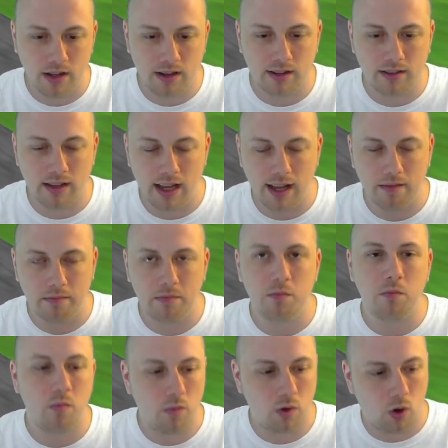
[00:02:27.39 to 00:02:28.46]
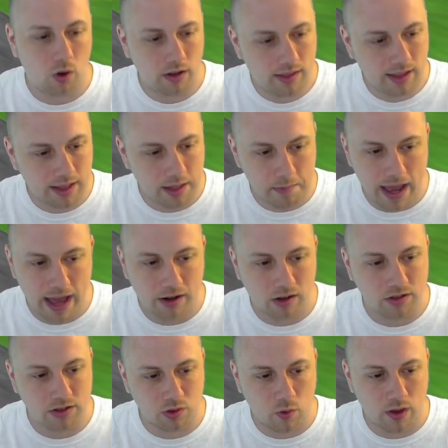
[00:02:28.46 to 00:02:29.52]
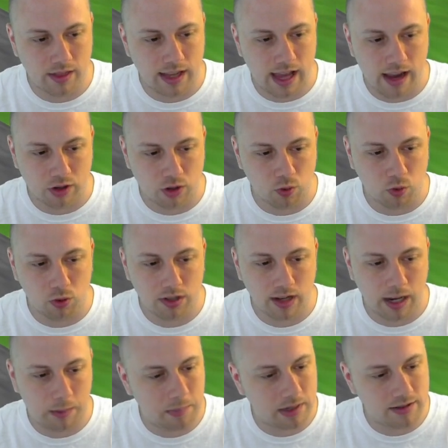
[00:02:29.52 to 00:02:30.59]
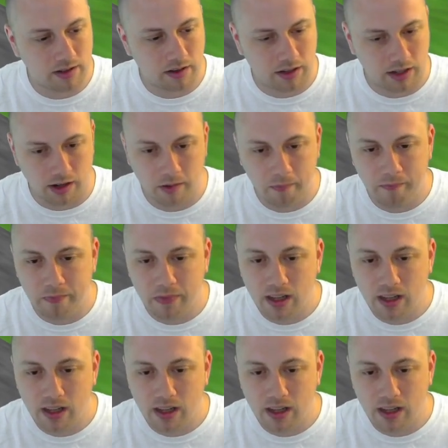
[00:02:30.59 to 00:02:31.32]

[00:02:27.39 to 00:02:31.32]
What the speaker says: The only thing that matters is what the actual type is in here.